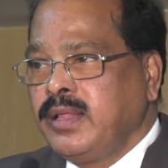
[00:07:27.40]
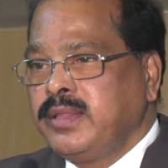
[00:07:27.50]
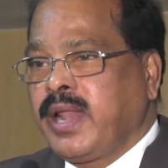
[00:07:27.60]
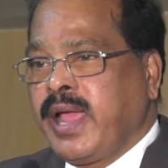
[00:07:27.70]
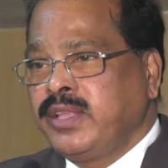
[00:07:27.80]

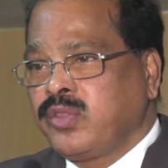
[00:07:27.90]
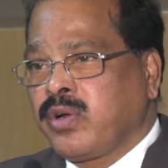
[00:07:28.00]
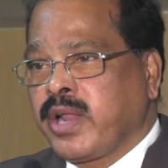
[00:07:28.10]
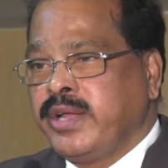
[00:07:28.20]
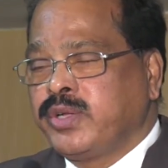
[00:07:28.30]
Then I
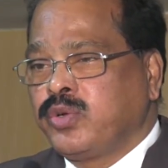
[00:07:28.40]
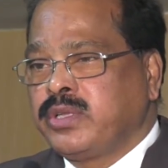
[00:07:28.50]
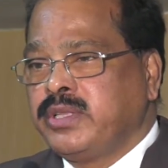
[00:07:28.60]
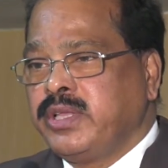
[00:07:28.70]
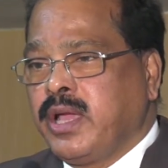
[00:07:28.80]
thought I
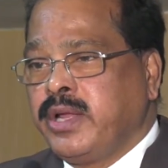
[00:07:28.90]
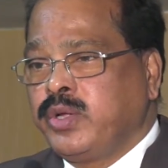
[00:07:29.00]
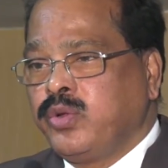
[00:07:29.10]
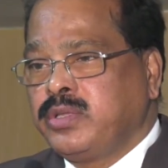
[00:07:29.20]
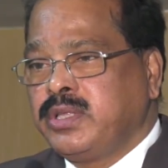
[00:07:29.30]
took the I
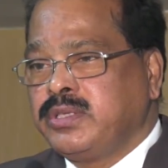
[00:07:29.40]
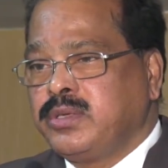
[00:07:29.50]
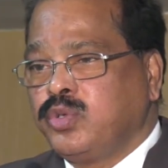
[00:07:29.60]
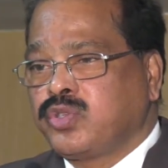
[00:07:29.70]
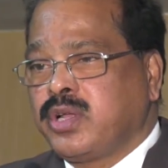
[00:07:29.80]
took the
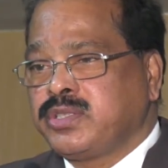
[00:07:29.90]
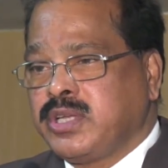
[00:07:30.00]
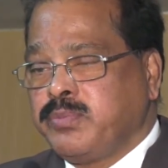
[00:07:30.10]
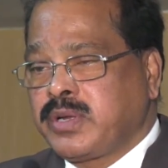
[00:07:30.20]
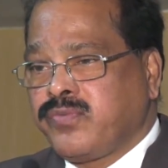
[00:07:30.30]
Gujarat
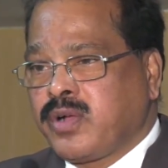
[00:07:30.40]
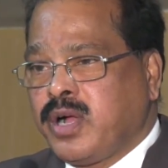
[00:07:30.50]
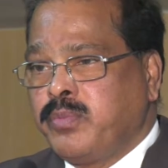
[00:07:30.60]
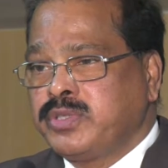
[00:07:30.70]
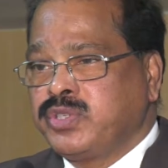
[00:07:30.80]
Chamber of
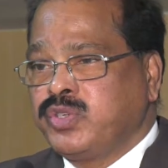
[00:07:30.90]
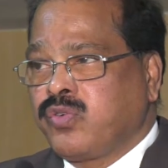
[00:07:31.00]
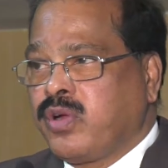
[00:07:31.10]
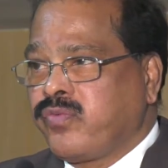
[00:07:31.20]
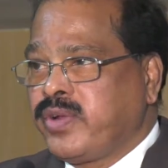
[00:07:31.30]
Commerce into
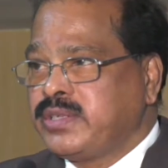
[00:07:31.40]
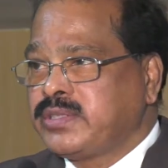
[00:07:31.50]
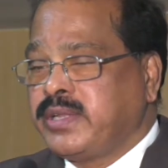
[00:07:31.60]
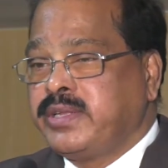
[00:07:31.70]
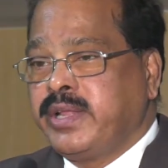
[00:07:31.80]

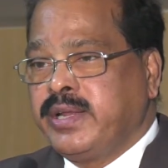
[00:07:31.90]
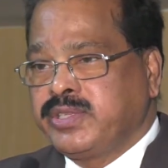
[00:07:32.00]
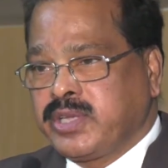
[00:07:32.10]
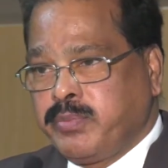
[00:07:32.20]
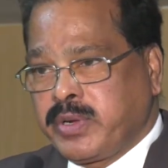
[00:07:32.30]
confidence and the Delhi
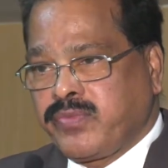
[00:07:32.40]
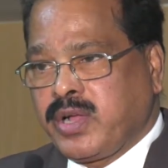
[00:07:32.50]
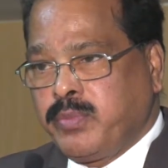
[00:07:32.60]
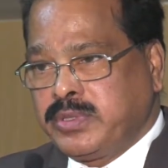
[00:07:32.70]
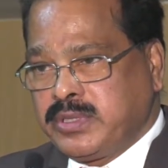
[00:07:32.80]
Chamber of
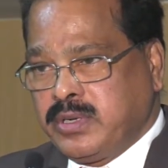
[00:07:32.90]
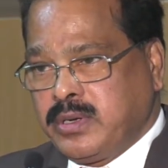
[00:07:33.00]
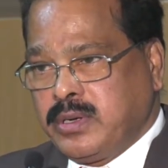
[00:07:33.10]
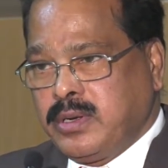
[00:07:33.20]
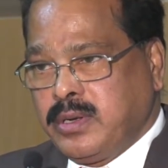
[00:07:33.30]
Commerce in,
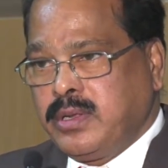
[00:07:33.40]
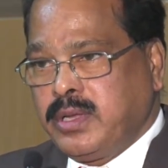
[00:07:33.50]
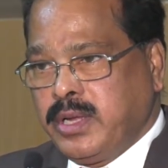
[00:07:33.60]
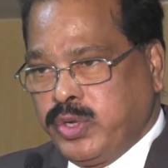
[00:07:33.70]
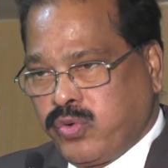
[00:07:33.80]

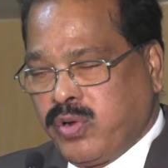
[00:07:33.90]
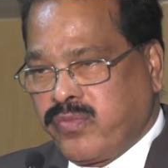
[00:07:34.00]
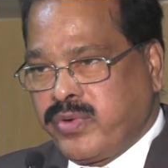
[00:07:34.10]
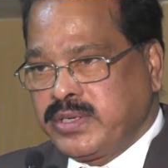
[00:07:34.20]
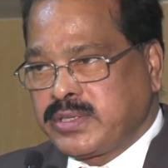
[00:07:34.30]
into
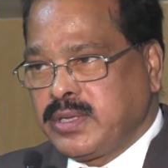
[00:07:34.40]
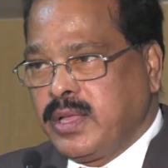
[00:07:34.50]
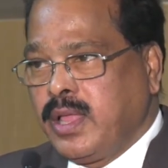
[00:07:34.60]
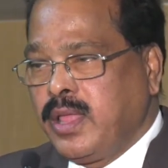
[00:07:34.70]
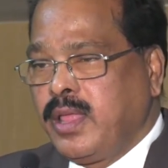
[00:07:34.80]
confidence.
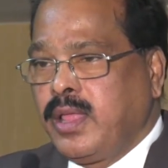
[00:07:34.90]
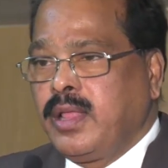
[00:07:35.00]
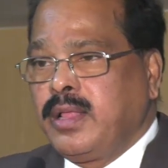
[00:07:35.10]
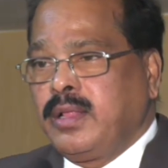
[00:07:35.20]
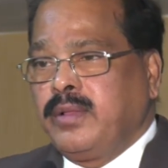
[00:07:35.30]

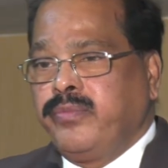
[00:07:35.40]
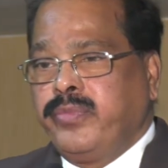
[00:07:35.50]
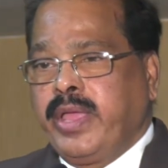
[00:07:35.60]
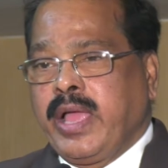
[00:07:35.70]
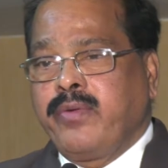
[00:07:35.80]

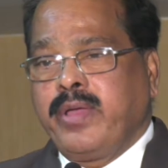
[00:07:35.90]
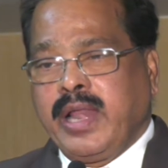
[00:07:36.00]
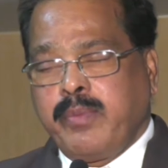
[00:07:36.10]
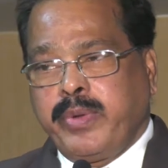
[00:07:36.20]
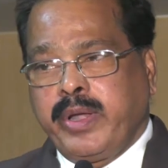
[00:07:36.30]
They have
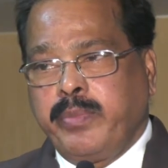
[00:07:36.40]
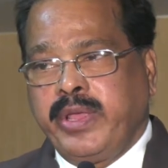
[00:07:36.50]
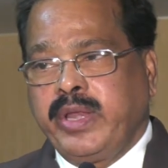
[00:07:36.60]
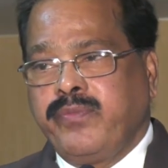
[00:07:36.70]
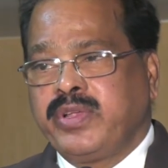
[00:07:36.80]
helped
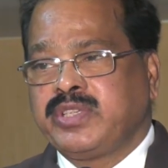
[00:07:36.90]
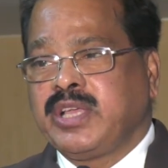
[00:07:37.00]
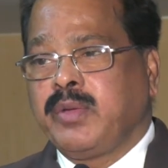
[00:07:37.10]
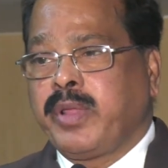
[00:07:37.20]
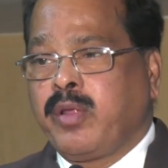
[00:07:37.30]
me in
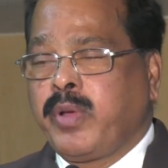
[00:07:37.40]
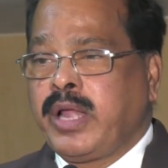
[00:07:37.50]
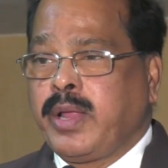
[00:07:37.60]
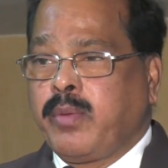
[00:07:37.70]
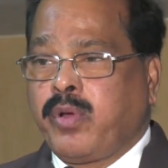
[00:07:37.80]
fixing up an
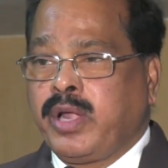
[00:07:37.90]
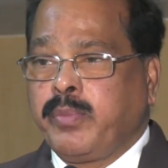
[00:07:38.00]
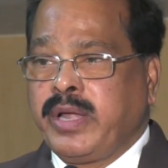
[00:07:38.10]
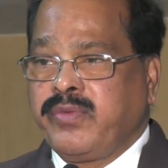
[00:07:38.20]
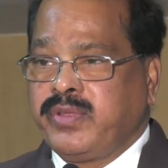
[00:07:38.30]
appoint,
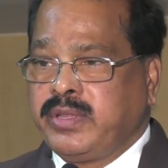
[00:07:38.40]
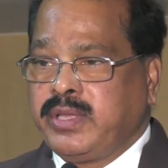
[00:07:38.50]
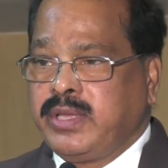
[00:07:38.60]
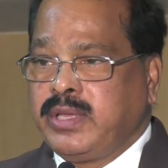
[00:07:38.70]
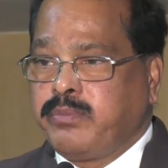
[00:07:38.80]
appointment with
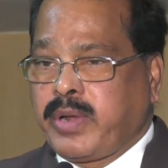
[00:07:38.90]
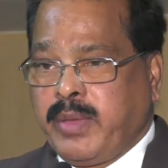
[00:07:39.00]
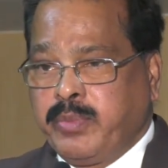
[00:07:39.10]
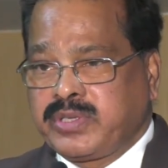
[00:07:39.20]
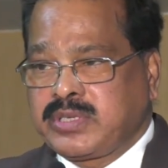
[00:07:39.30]
the
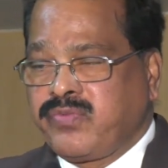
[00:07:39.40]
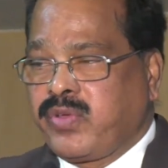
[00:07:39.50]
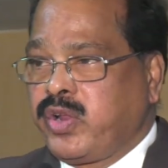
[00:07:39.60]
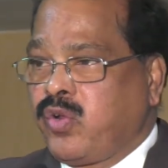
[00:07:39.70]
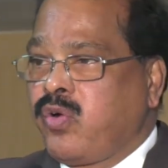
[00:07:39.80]
Prime Minister
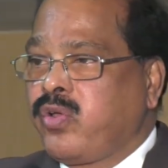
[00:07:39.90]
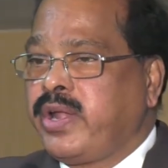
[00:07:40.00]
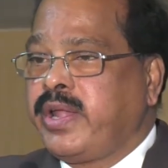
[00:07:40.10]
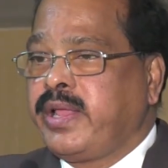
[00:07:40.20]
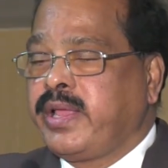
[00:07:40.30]
for
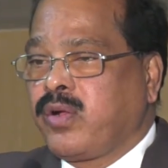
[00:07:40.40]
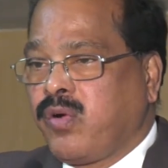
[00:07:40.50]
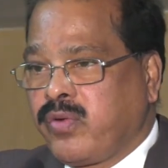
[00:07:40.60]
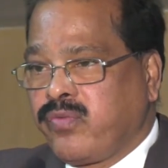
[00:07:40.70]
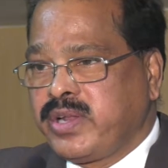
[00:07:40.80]
inaugurating a
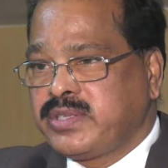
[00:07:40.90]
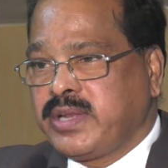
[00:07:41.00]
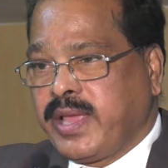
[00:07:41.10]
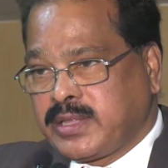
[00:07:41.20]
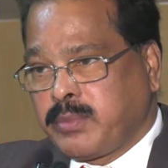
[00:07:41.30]
conference
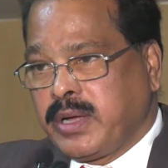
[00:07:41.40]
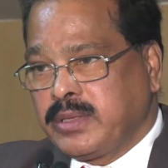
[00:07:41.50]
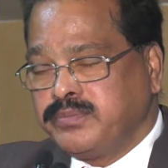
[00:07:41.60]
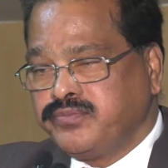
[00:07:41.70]
in Hyderabad.